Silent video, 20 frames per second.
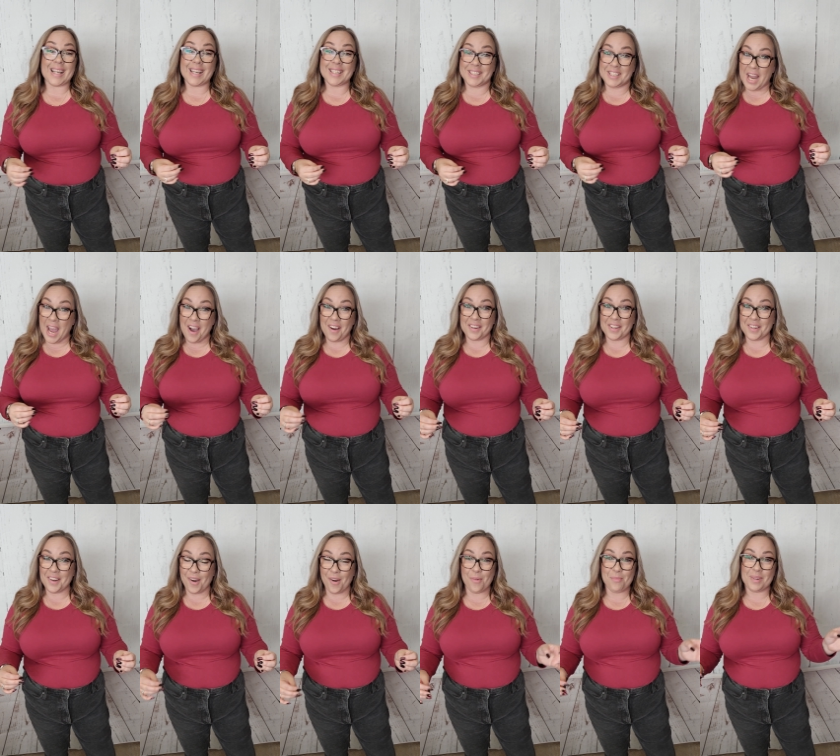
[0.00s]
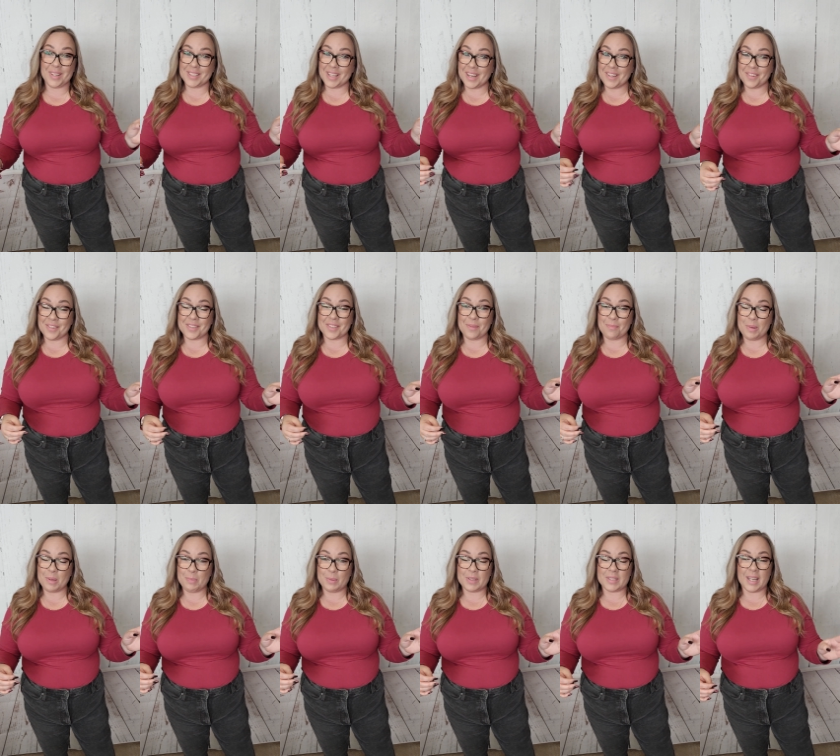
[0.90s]
size down in hope because I know some
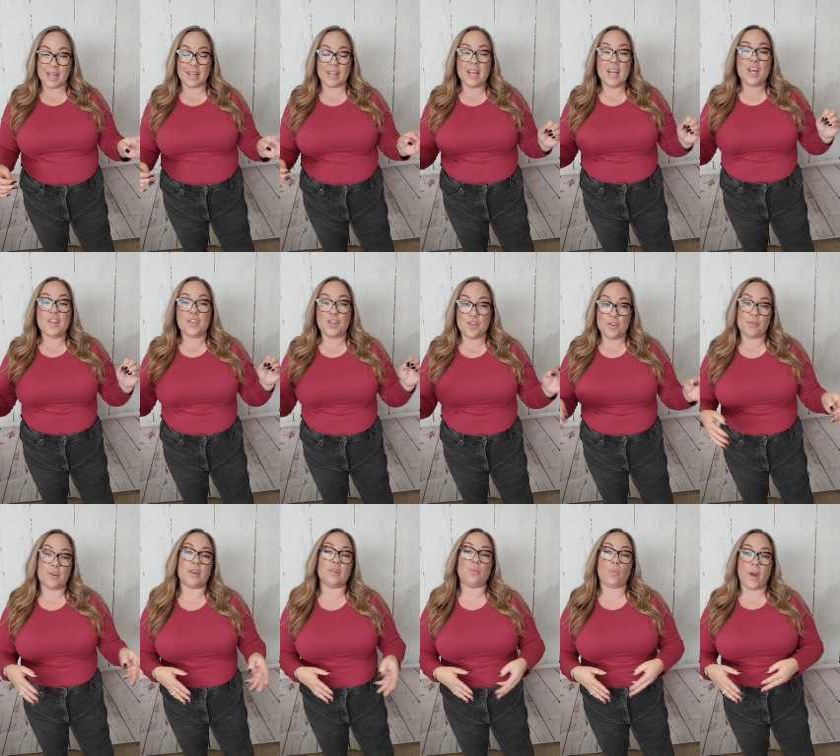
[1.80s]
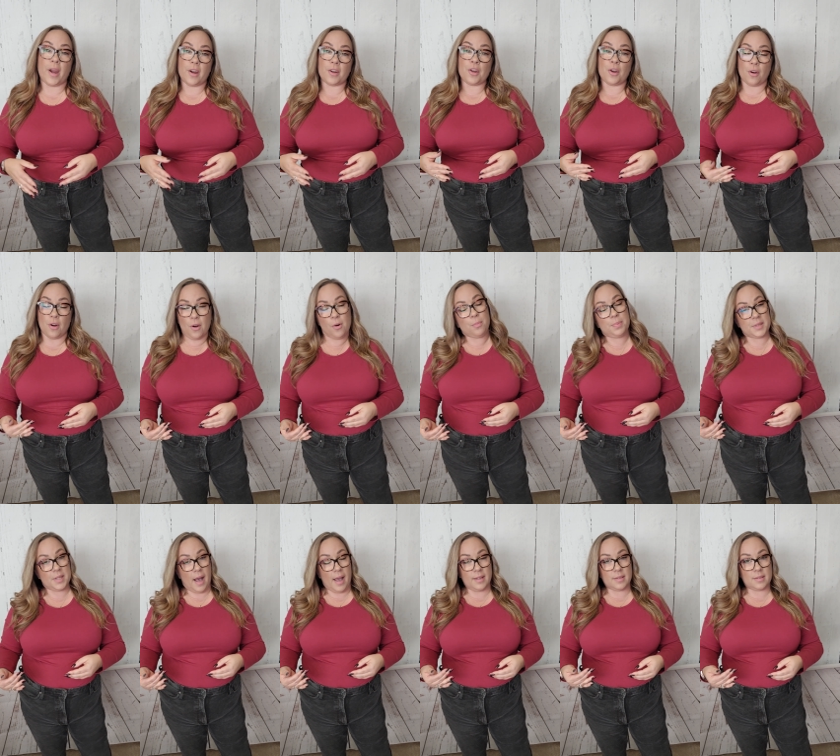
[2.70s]
people did, then you could wear your hope
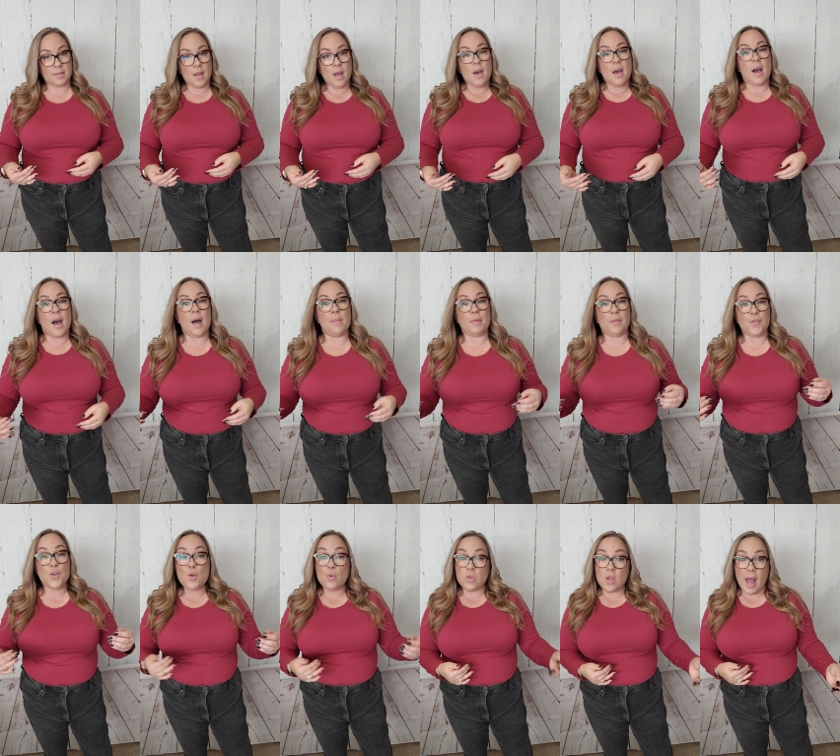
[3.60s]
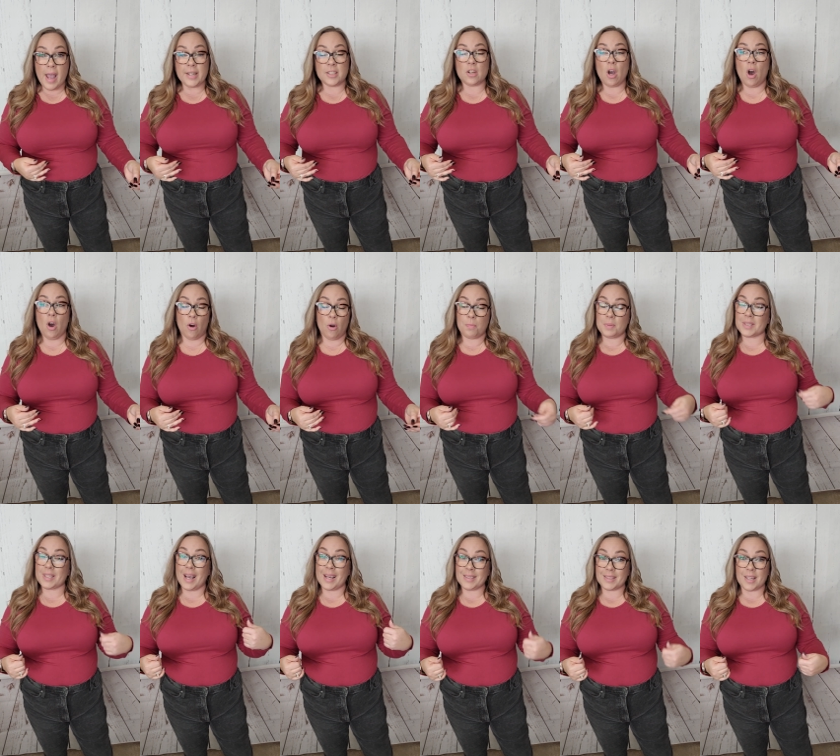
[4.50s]
size. Um, if you liked hope
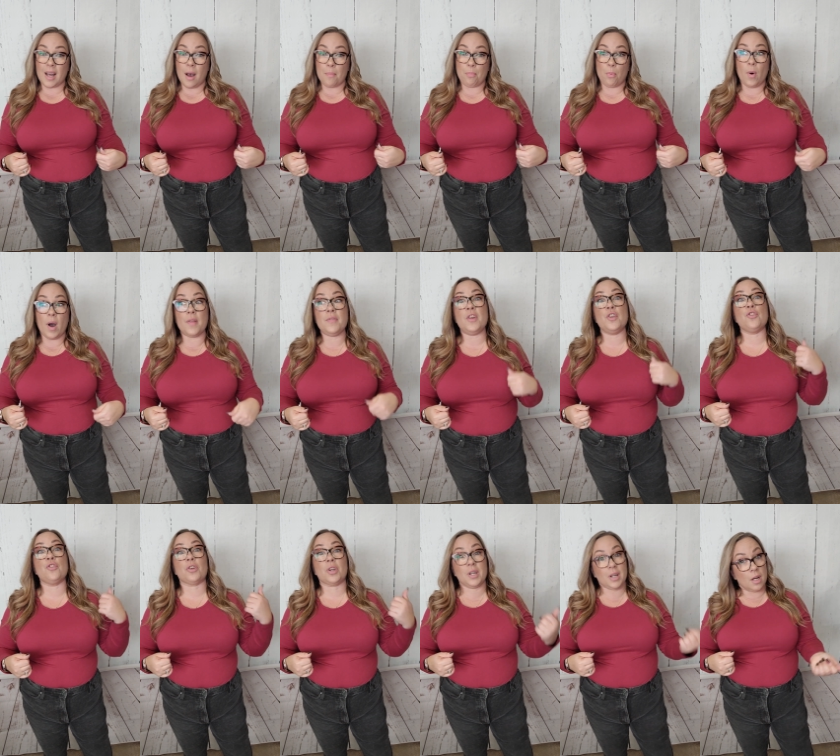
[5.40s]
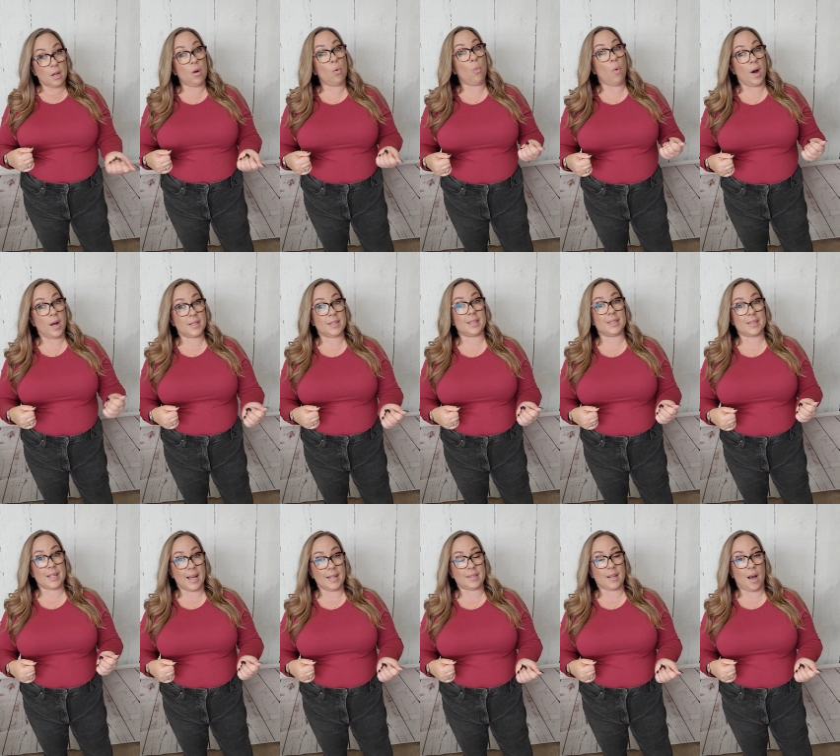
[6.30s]
sized up one, then you're going to want to
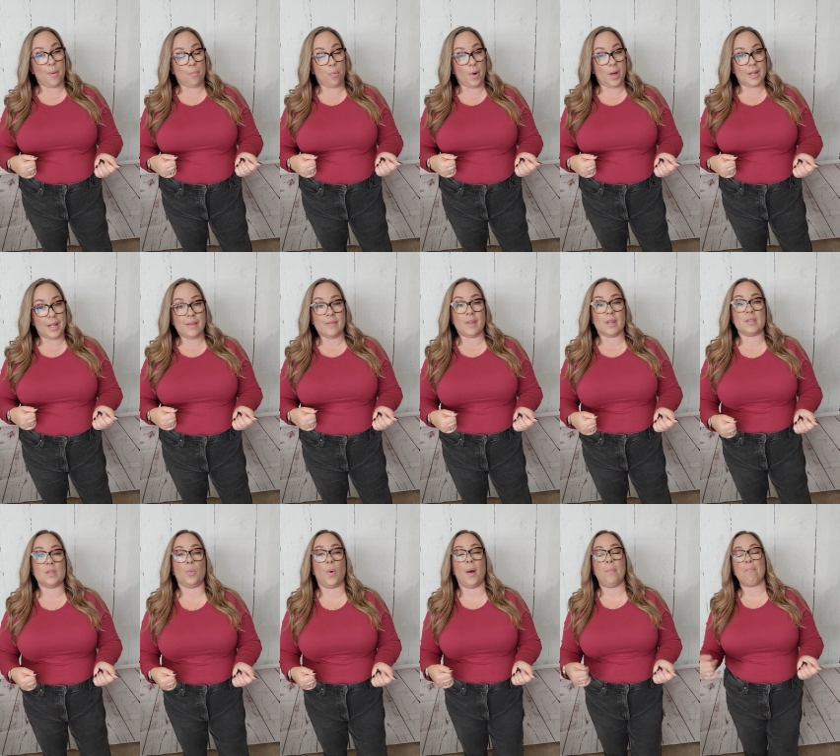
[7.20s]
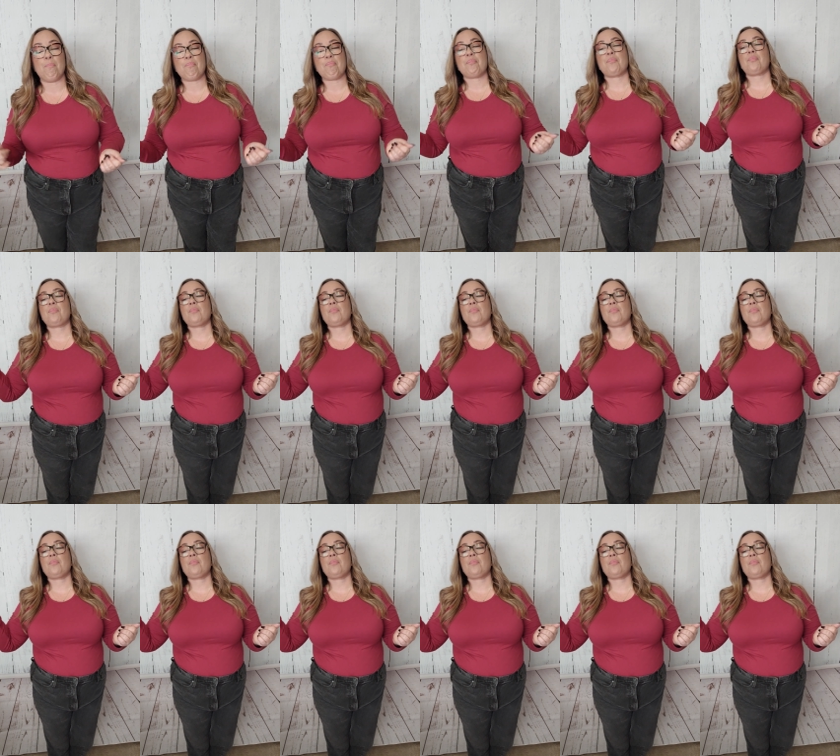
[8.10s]
size up one in this one.